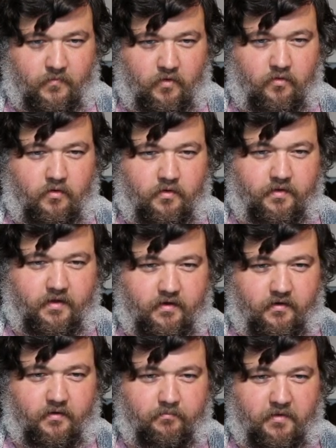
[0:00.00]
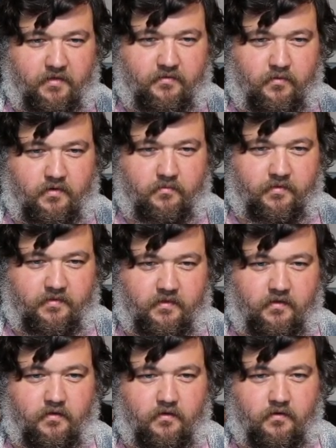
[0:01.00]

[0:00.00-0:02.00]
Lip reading: Hold on here. I messed one up. Let's see here.